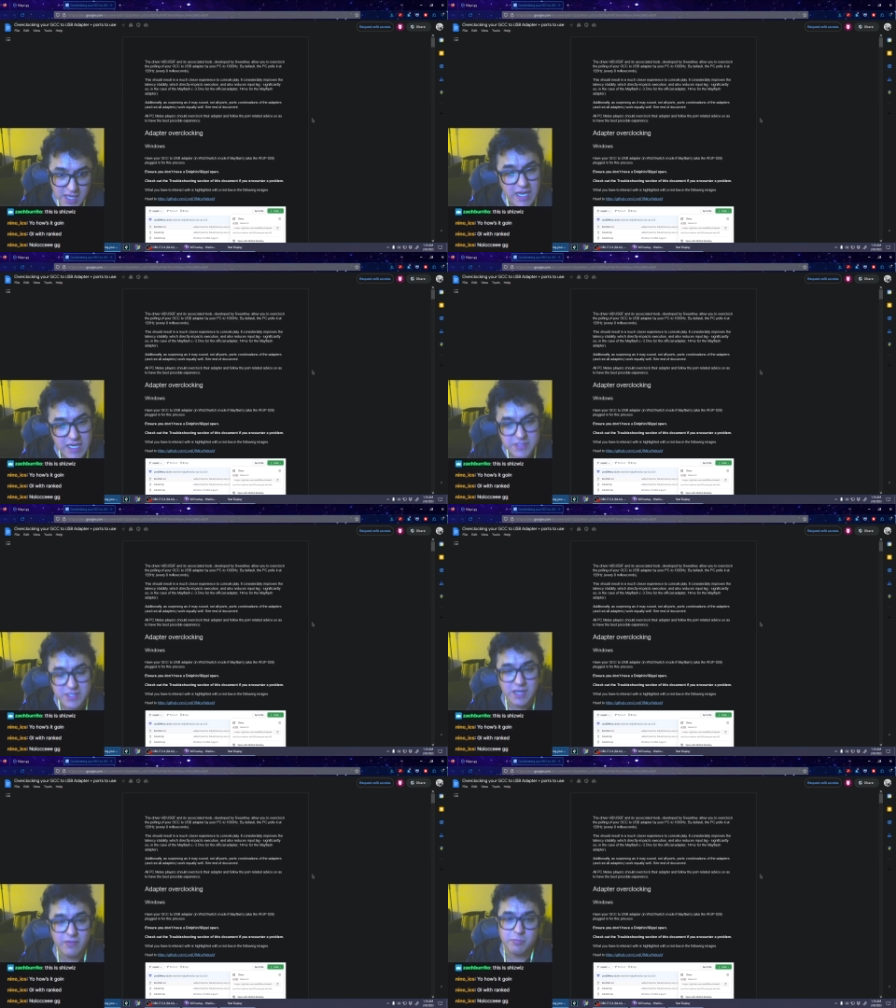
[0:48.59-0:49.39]
as
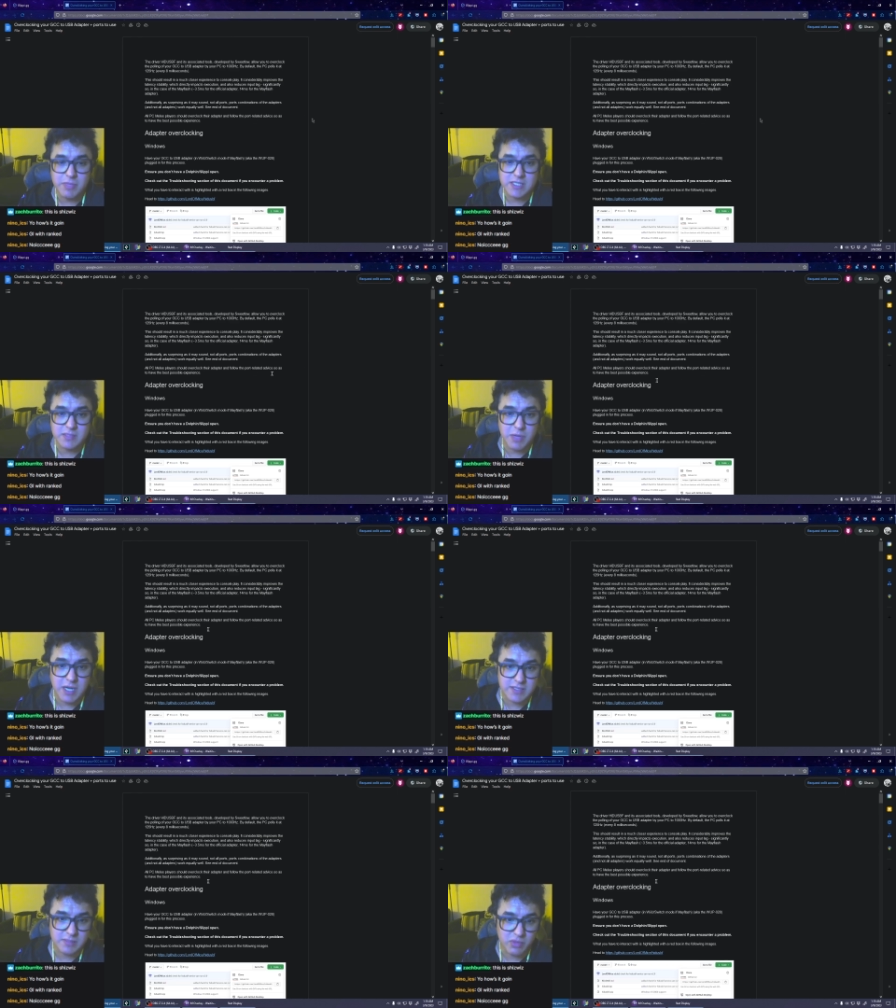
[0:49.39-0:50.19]
to have the best
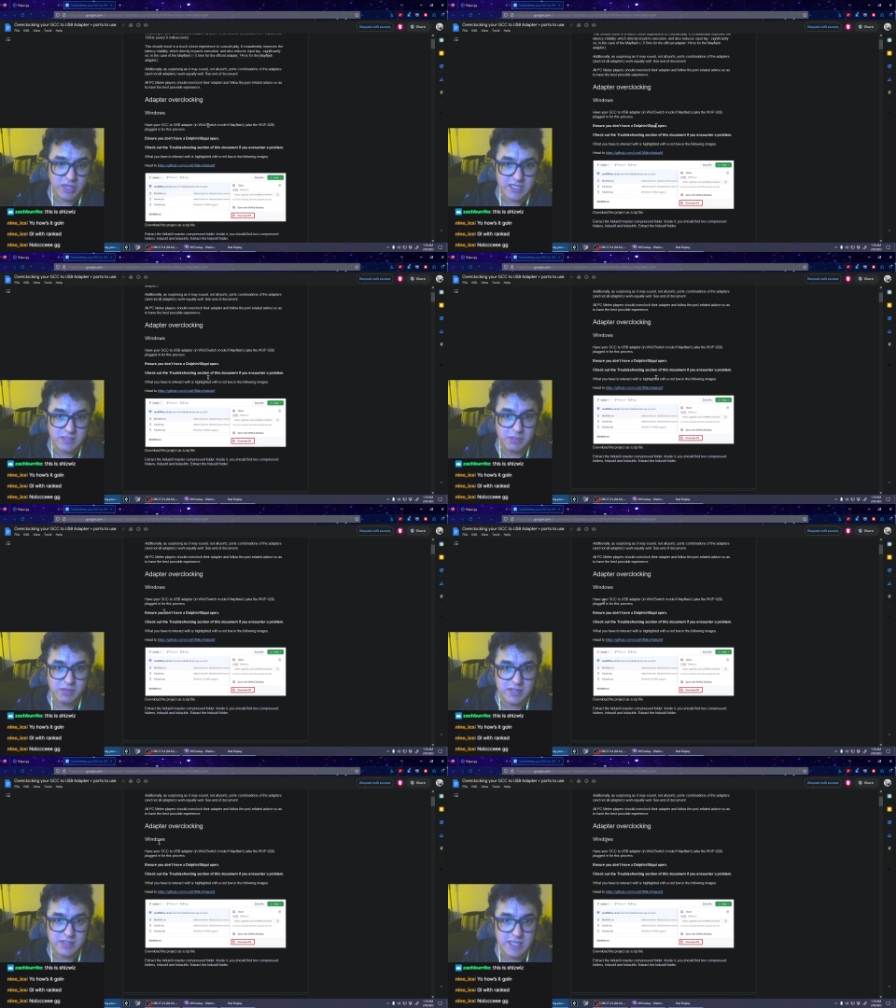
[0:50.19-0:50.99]
possible
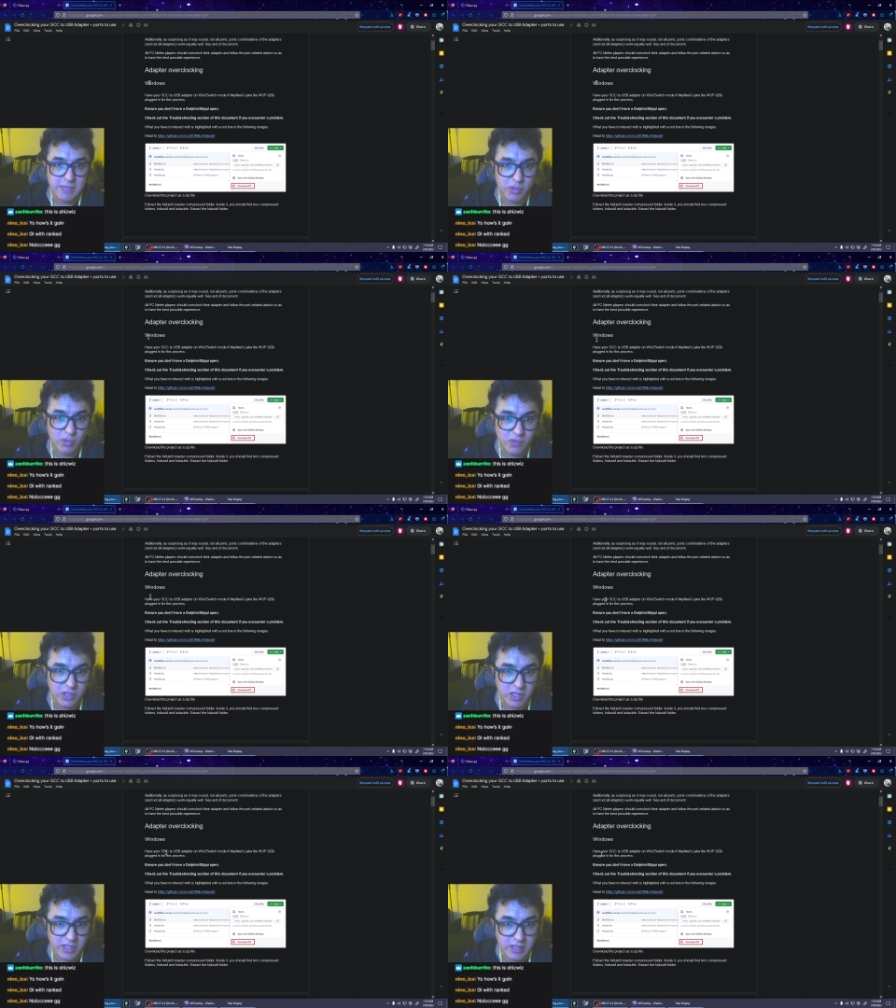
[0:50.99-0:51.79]
experience. Adapter
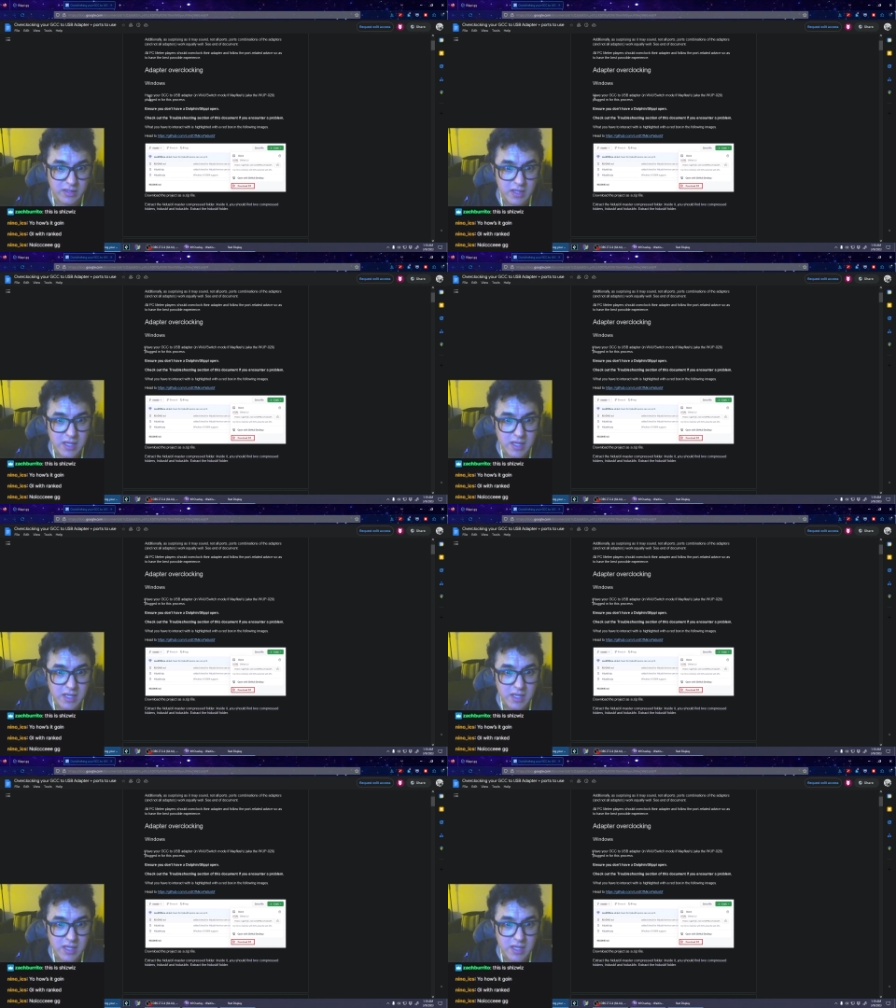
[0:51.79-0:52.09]
overclocking.